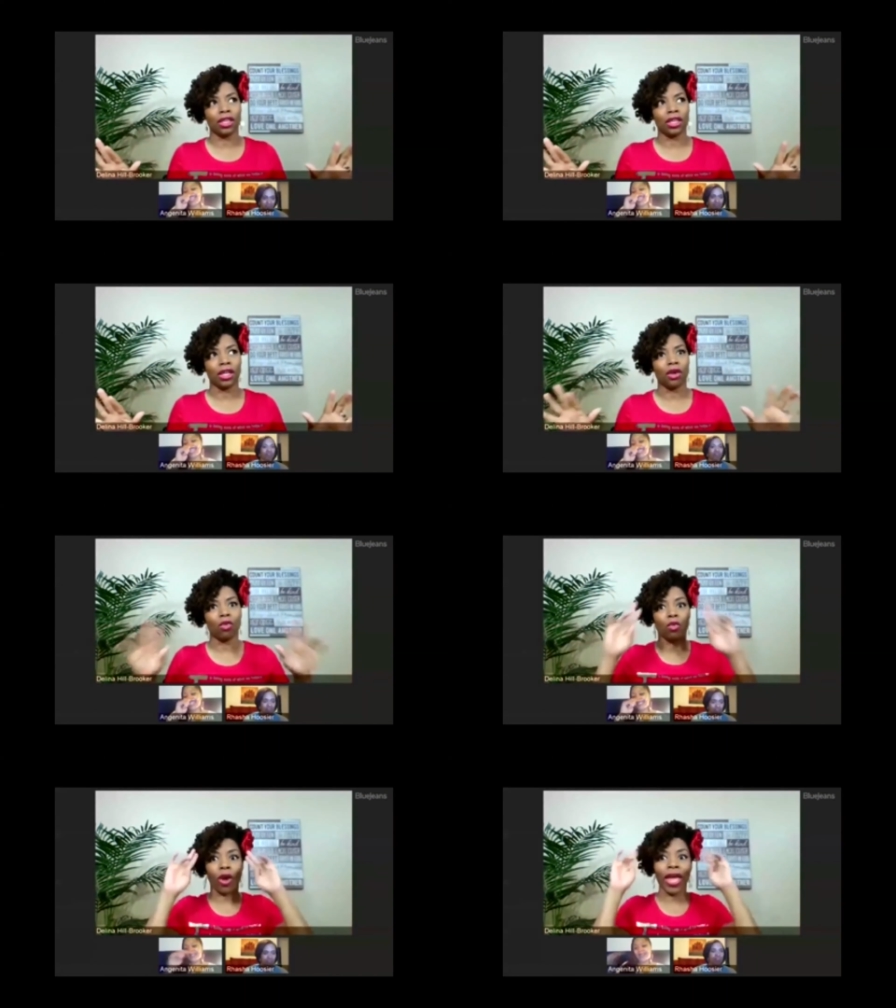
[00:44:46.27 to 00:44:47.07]

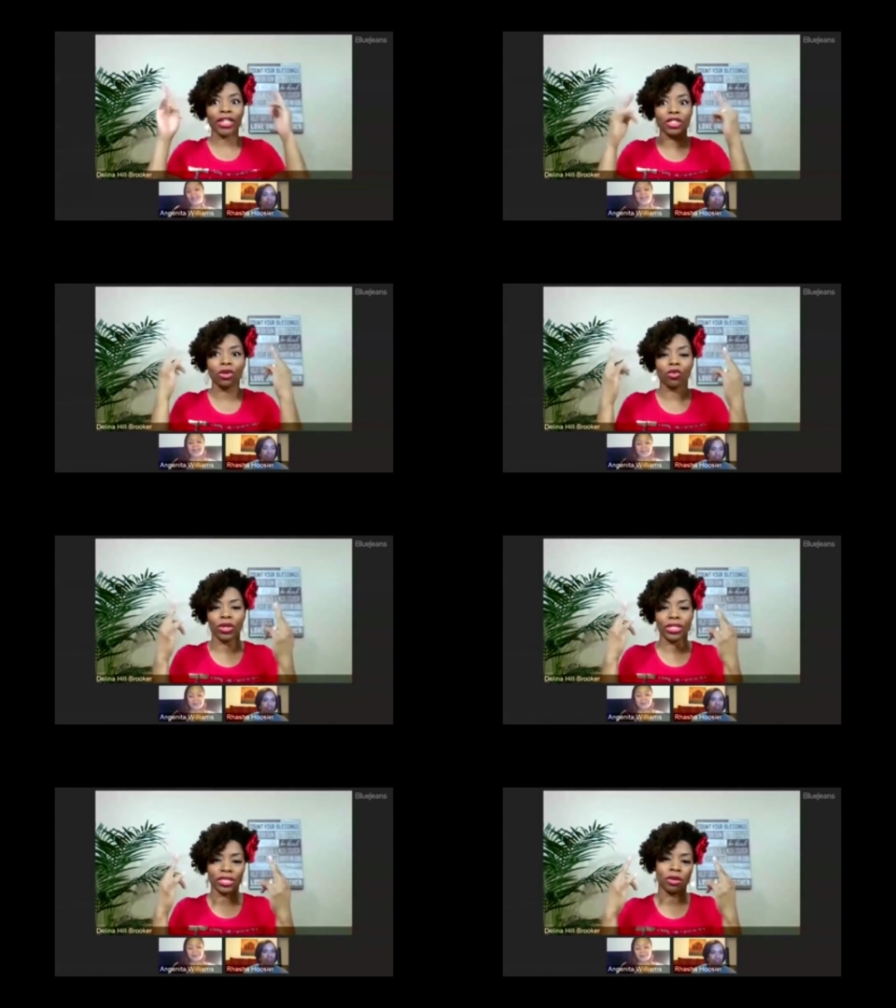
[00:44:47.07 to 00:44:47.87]
rational
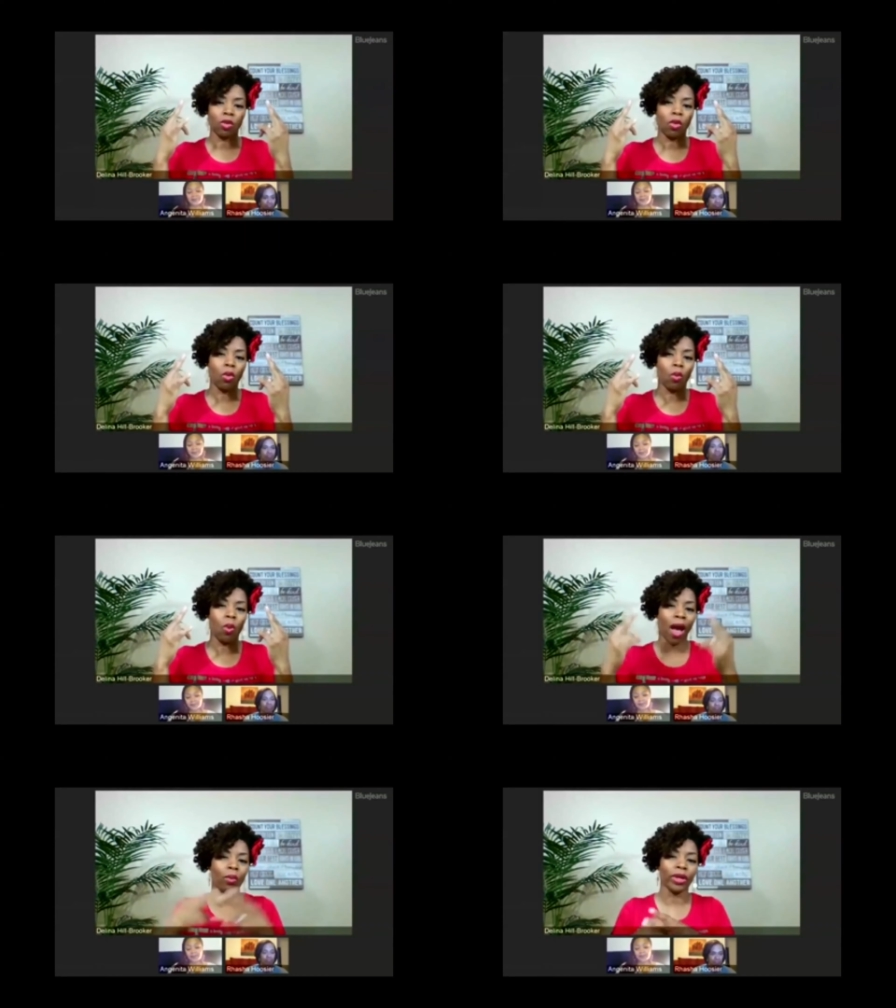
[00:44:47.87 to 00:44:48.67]
reason
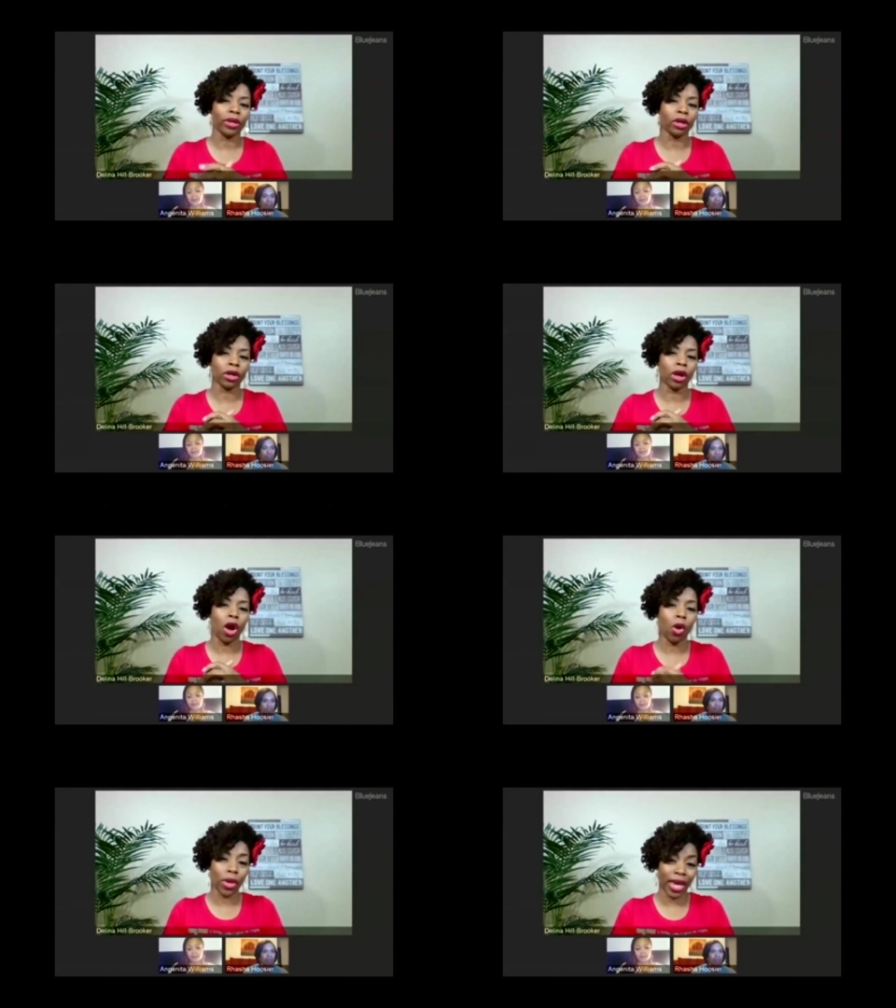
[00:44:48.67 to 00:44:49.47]
why we are
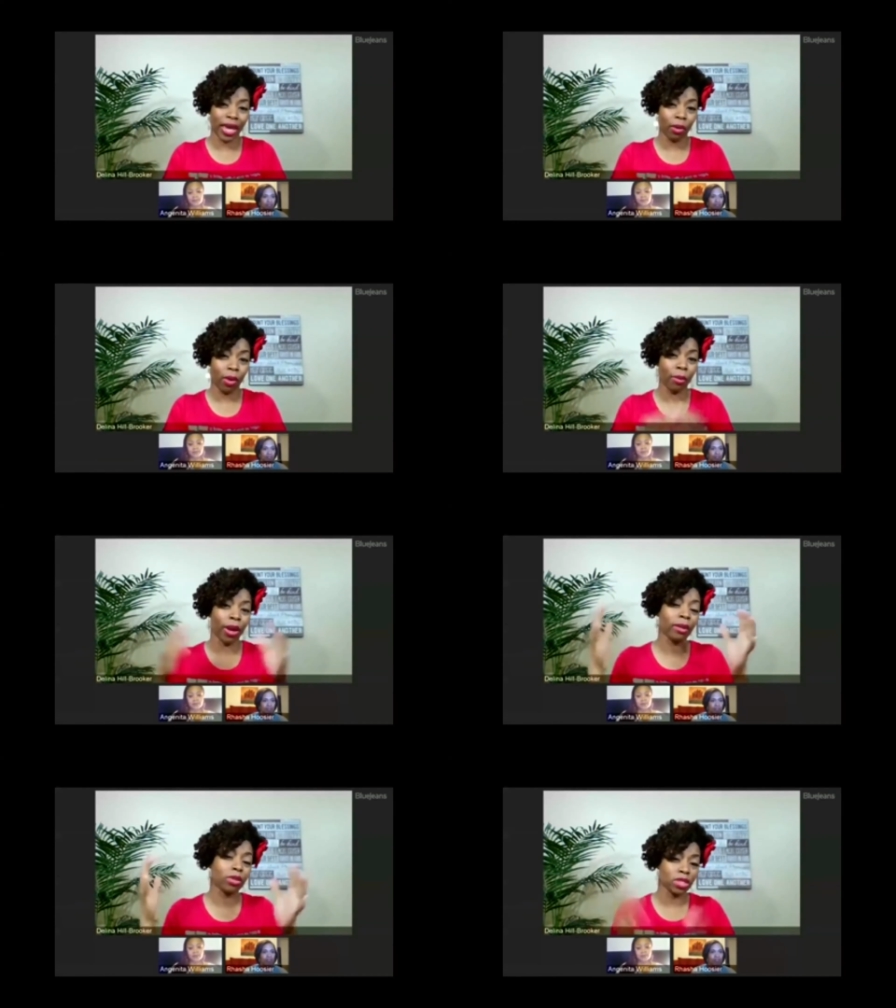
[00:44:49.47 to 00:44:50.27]
okay, why we're
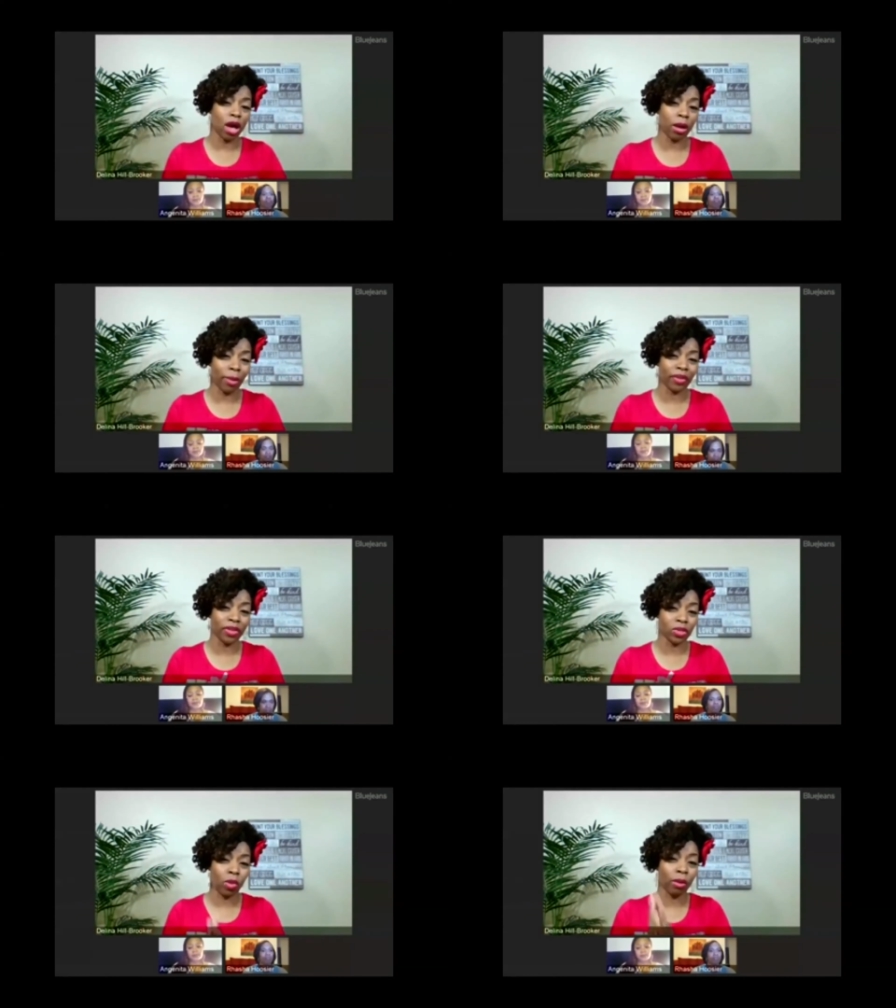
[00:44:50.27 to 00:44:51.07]
able to talk about
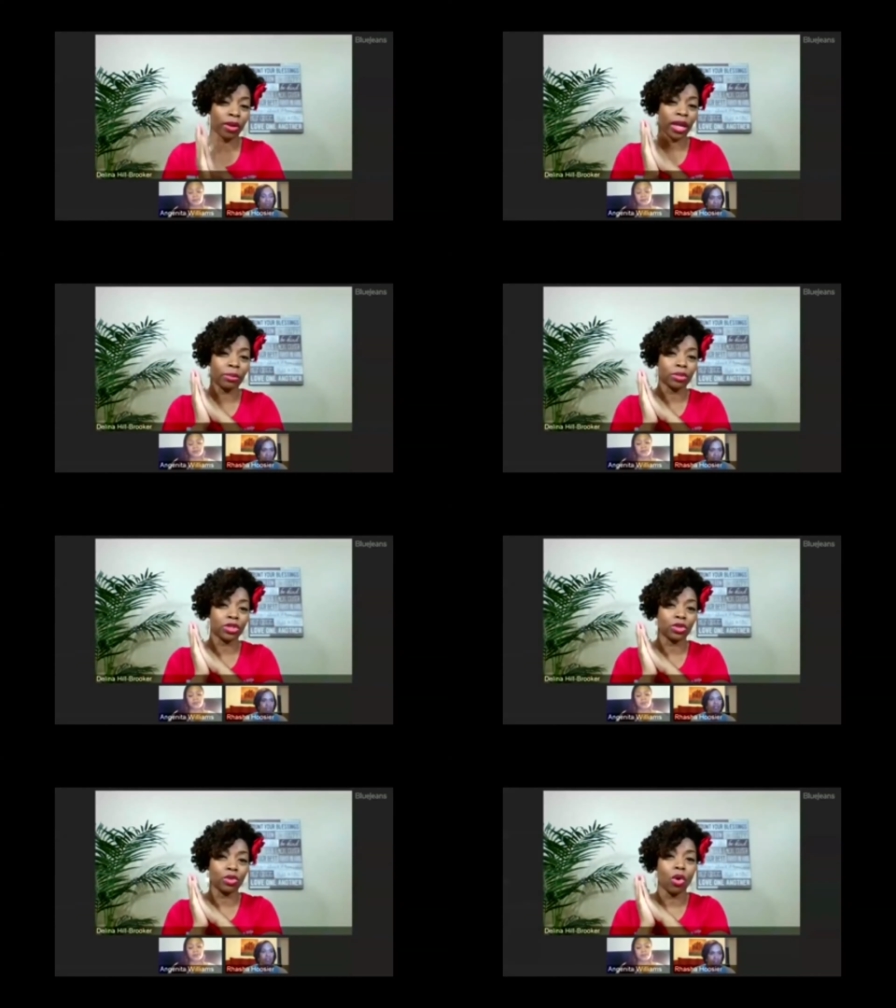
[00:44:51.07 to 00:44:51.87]
this, why we're able
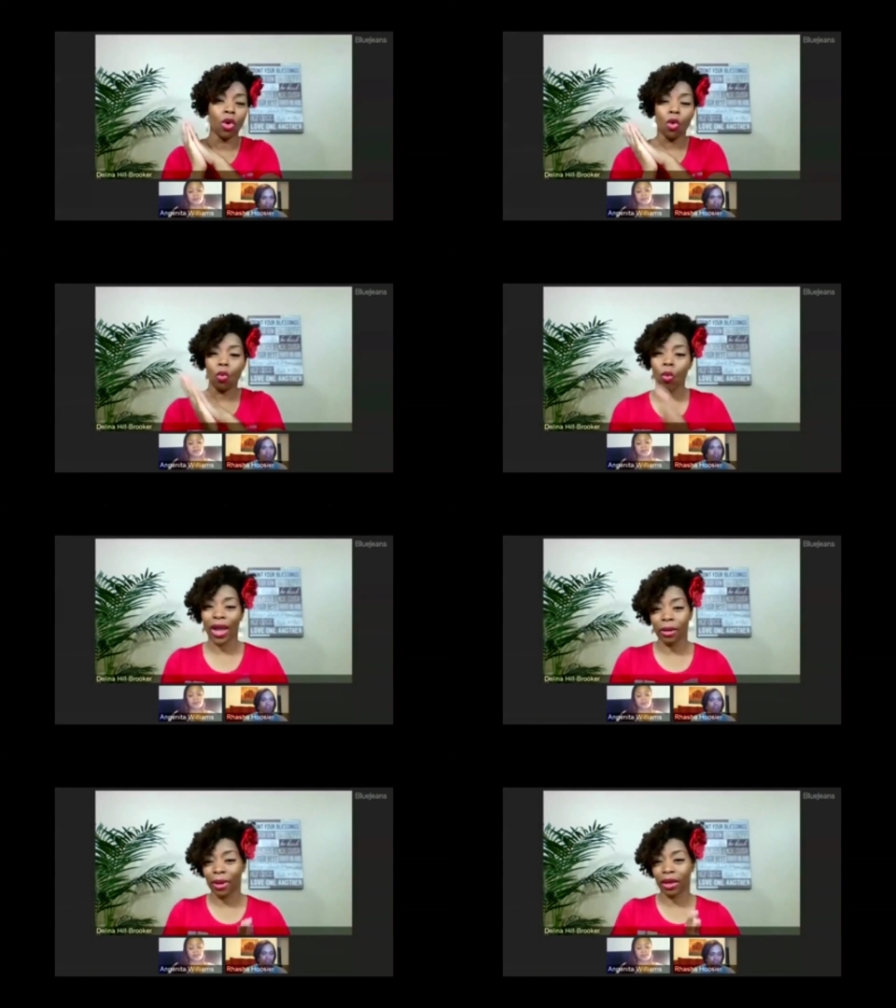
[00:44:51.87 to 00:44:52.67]
to write
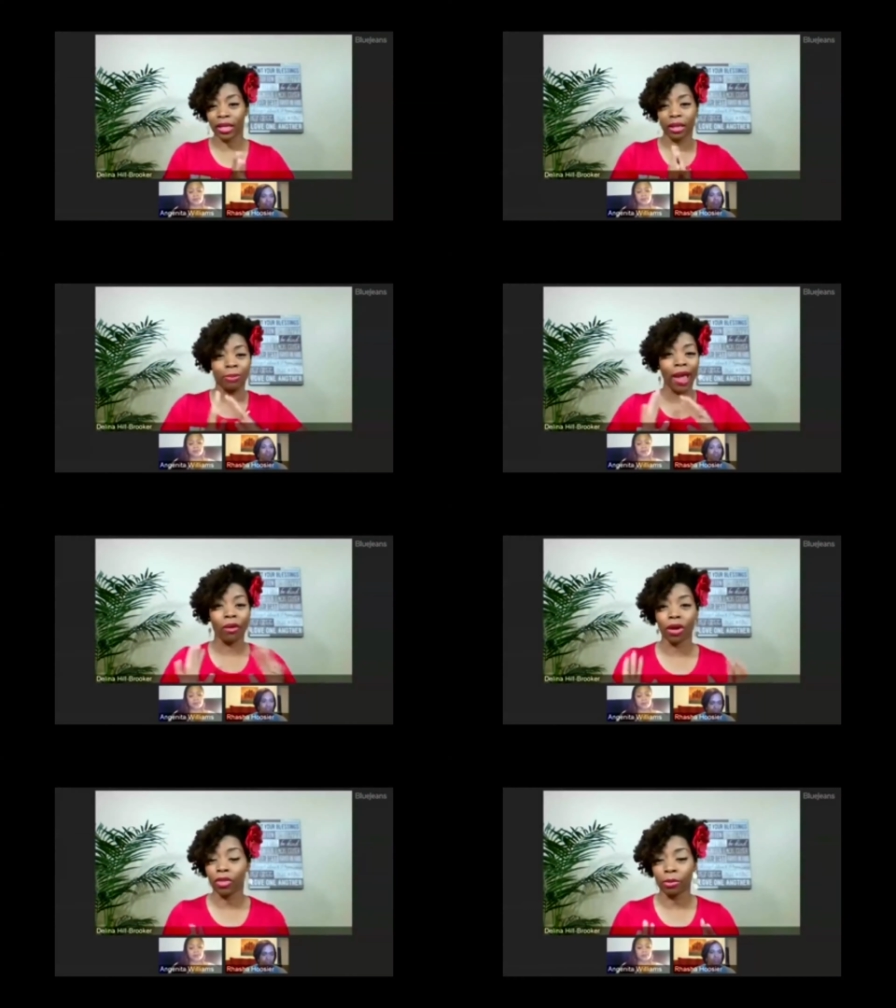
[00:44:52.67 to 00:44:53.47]
about it, empower
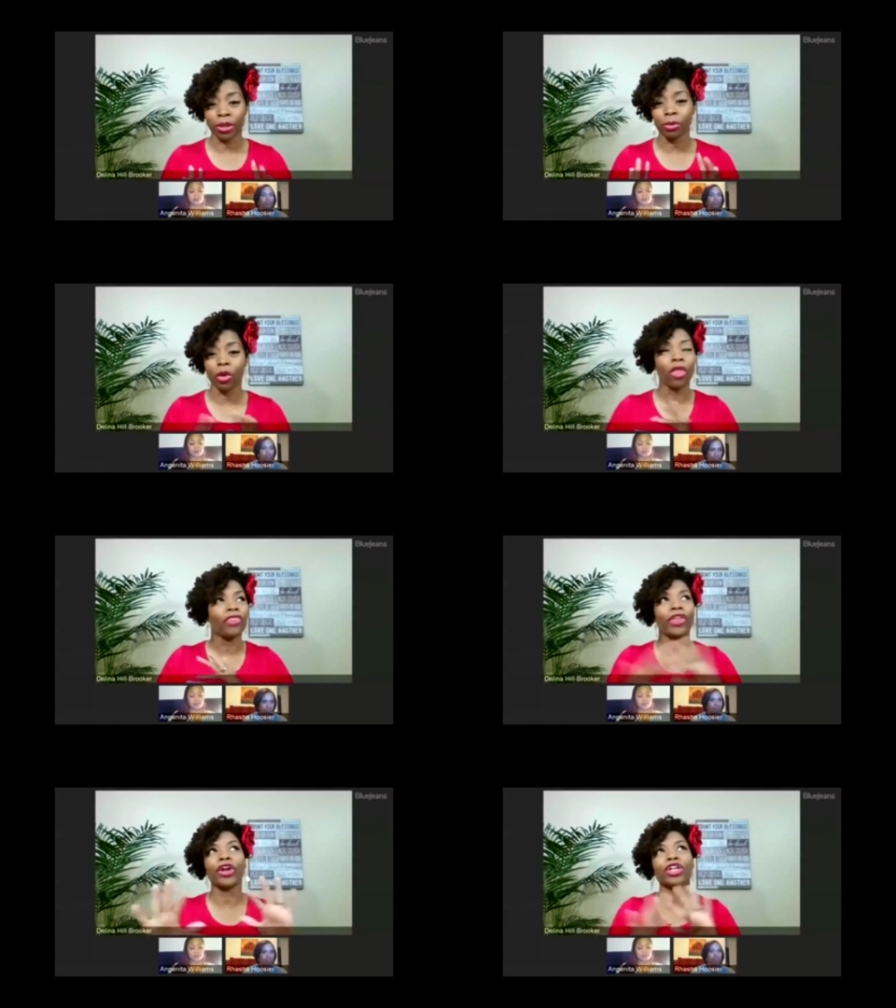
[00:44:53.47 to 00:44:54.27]
other people.
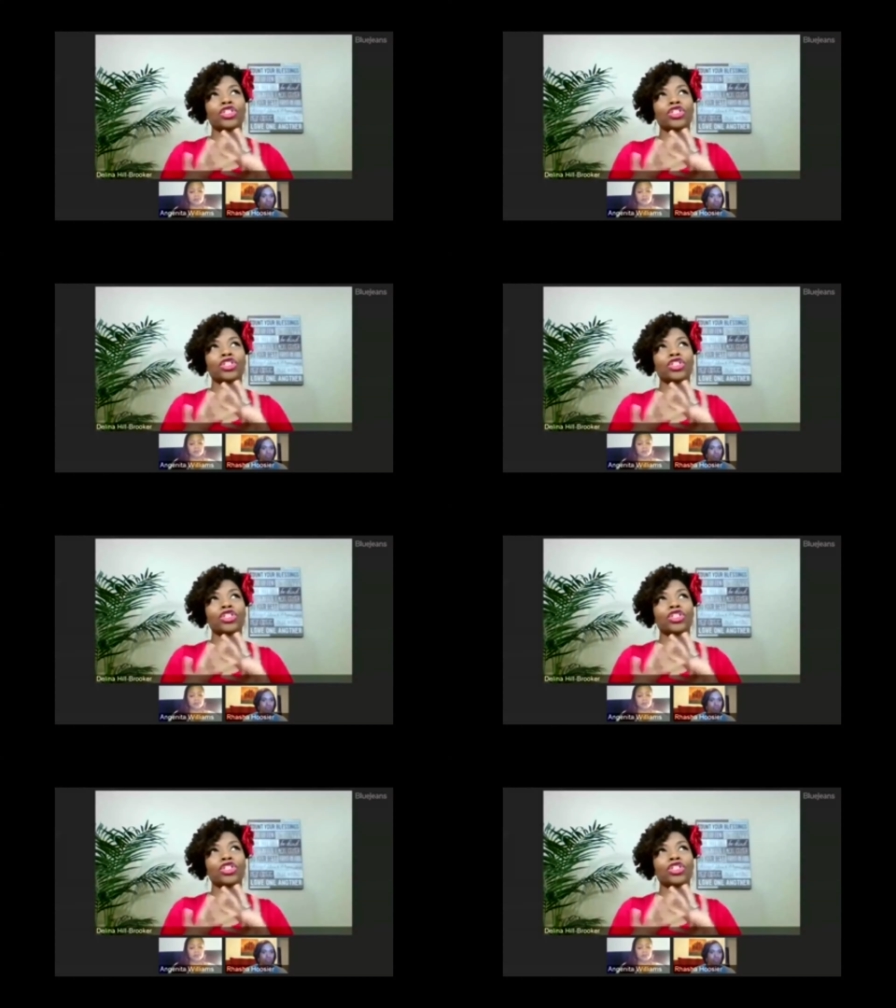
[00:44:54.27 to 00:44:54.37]
There is